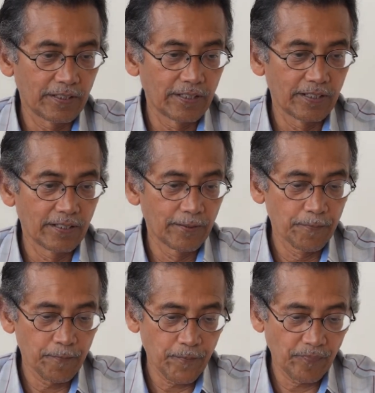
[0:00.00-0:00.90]

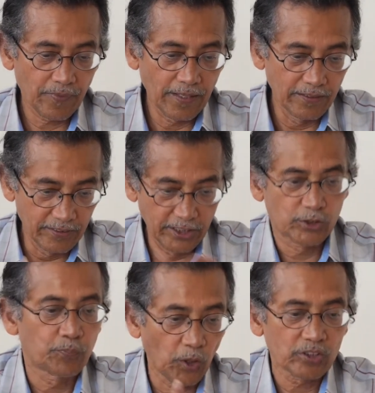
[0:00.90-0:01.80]

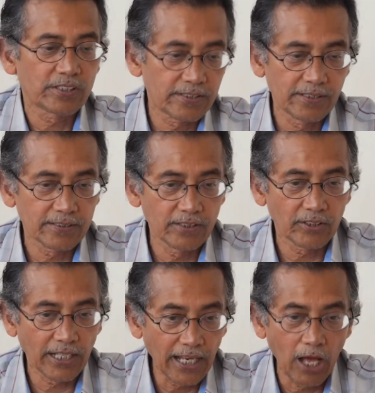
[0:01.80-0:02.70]
this process does
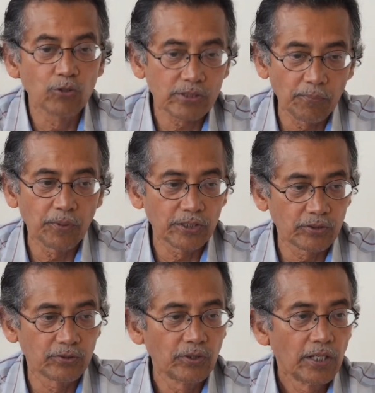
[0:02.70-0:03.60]
not allow somebody
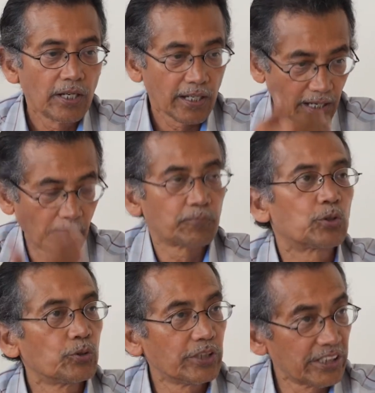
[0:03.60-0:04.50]
to come
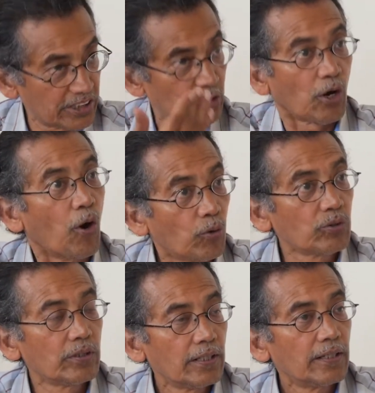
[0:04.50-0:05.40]
to his
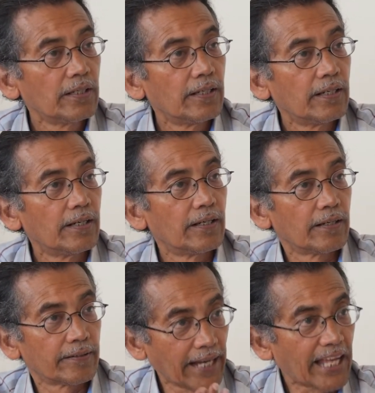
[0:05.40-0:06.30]
own
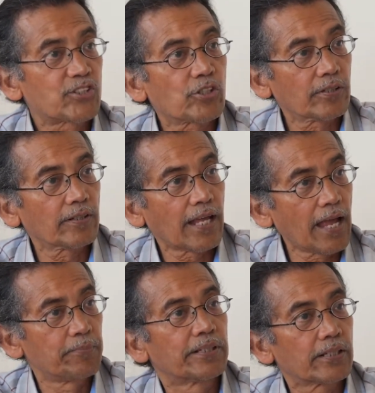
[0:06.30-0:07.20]
natural
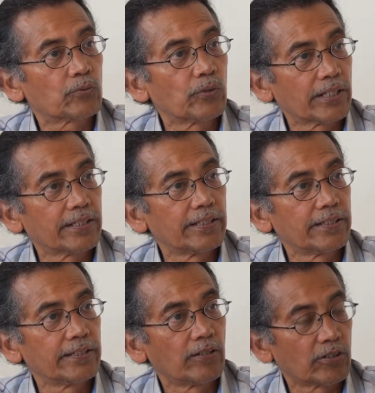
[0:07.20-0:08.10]
habitat where
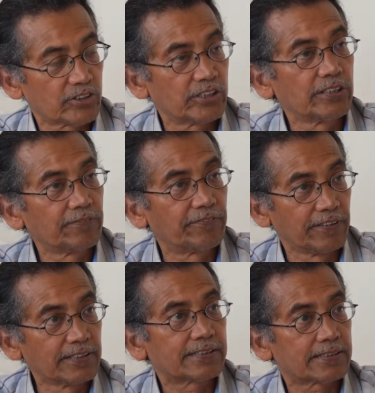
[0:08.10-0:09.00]
he or she
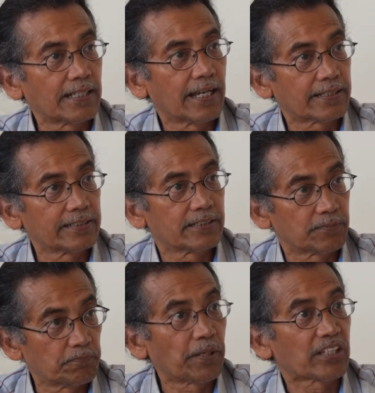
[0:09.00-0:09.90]
feels at his
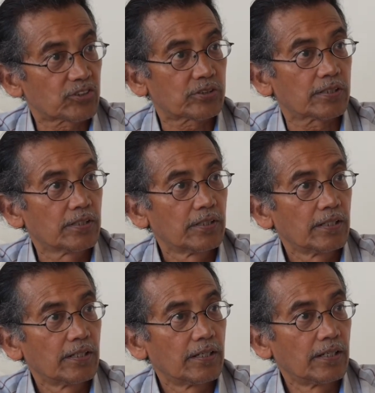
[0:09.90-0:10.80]
best
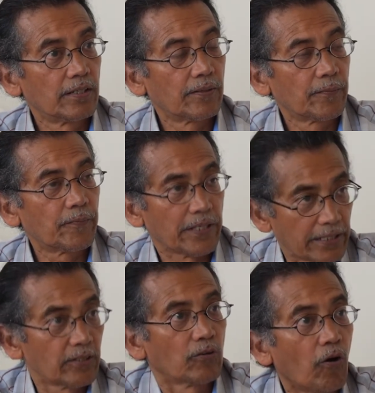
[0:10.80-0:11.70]

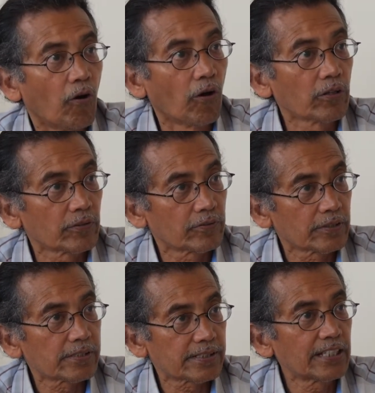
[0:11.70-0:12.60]
in all
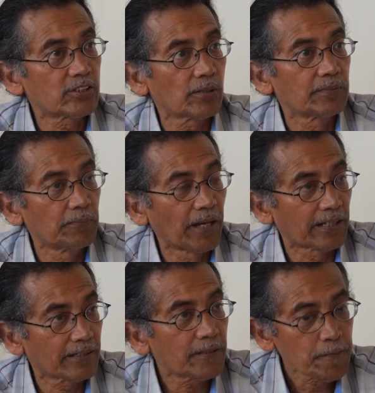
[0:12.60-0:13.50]
sense of the
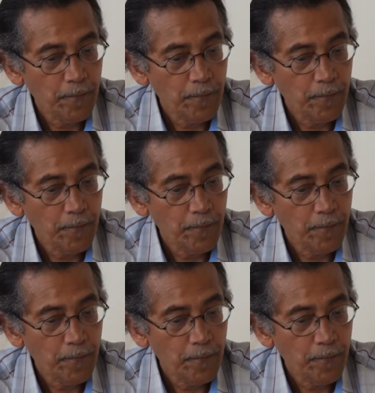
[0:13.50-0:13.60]
matter,